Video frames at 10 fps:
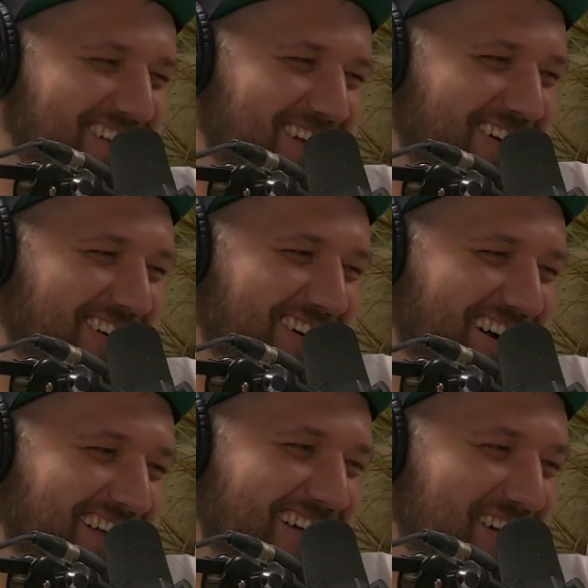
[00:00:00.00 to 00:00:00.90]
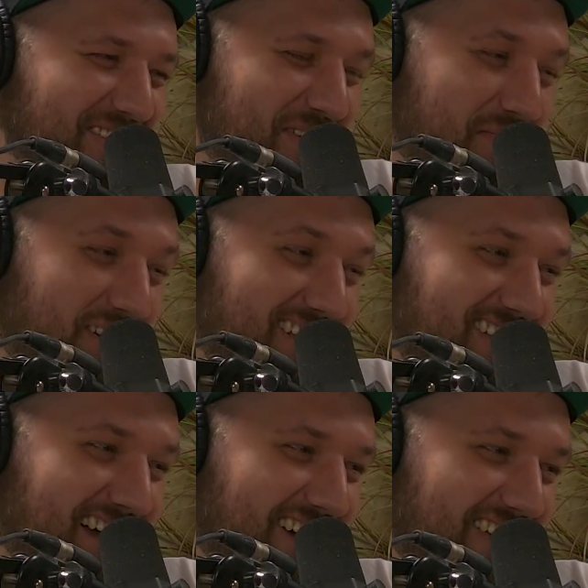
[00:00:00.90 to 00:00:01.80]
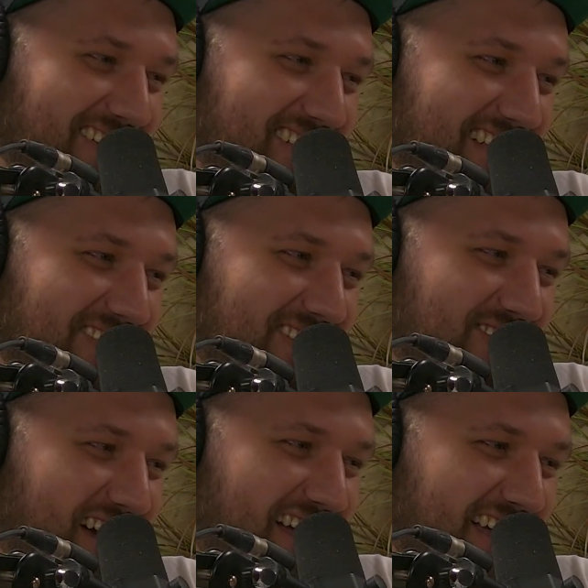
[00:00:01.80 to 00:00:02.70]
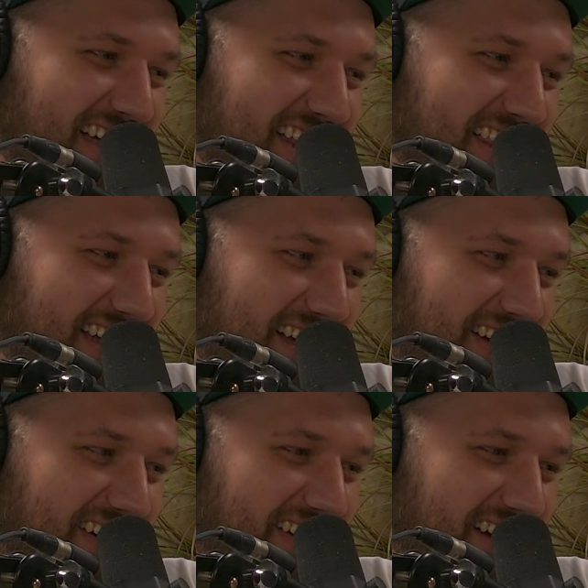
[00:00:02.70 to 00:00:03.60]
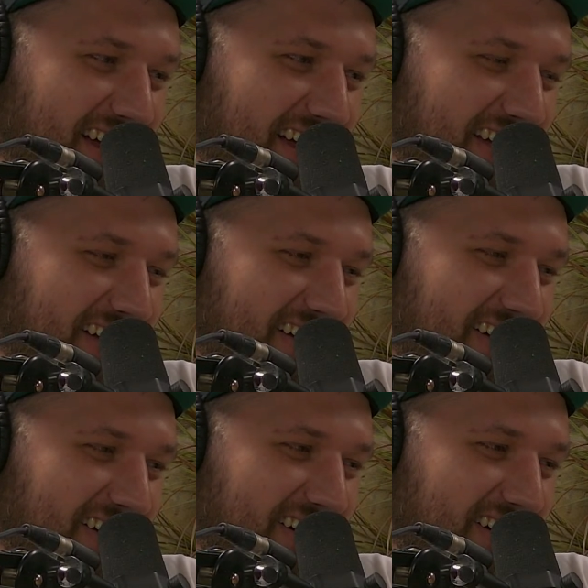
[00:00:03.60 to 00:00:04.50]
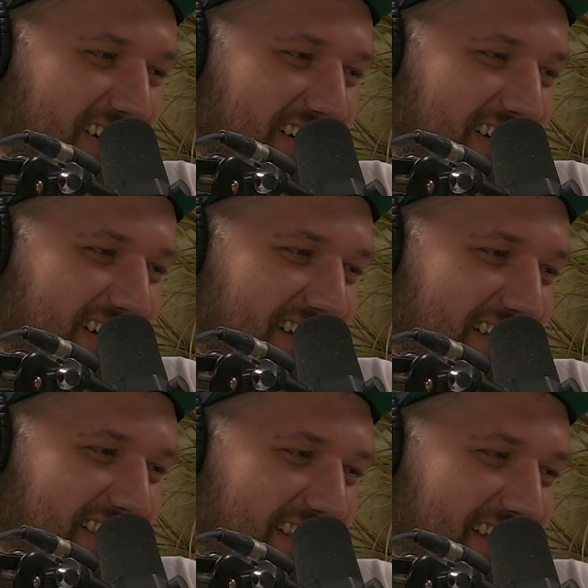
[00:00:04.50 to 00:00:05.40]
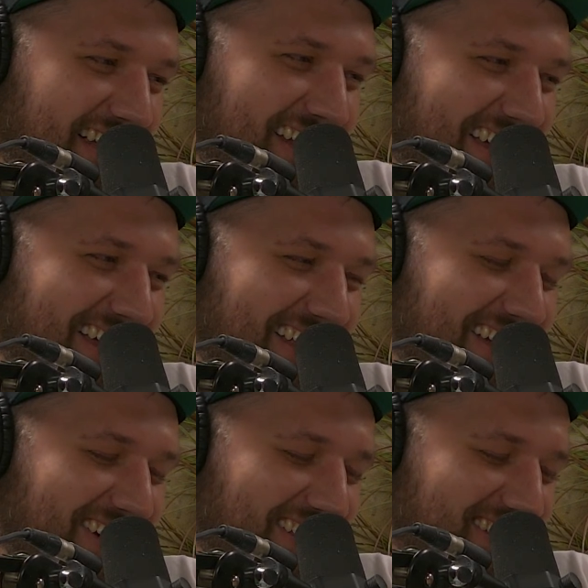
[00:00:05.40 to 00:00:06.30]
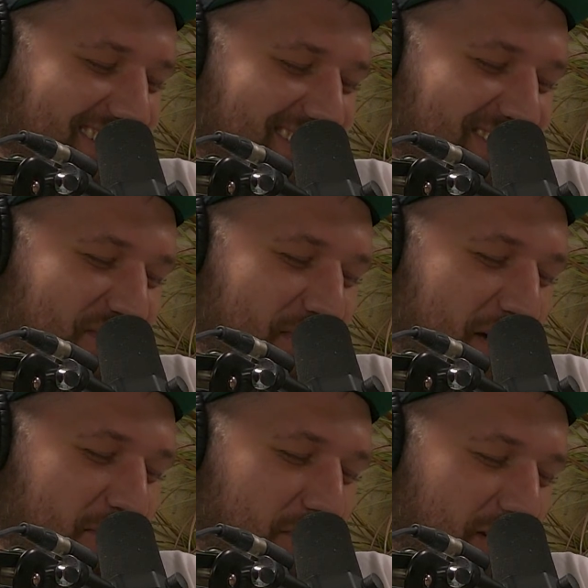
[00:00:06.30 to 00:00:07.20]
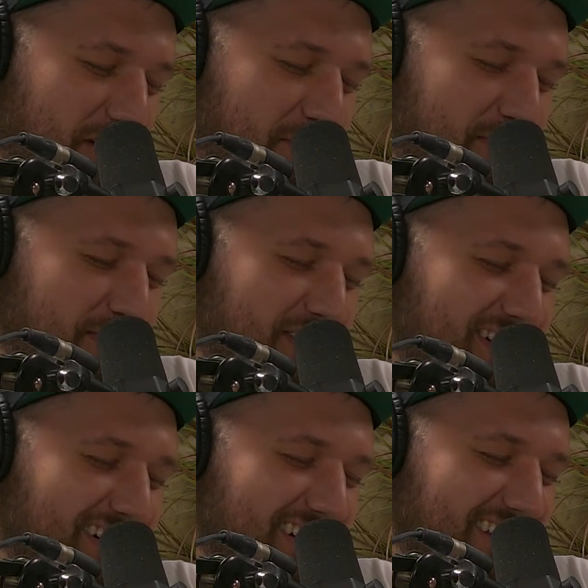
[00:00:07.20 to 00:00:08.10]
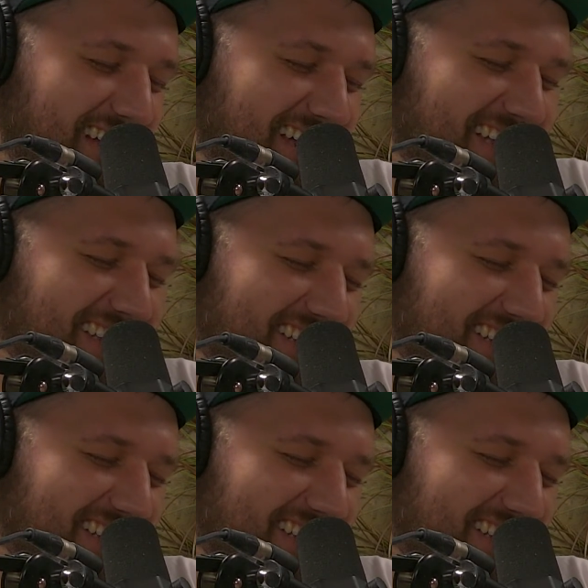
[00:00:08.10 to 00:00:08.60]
To my buddy's house. And then we try again there. And this is so, I broke up with her like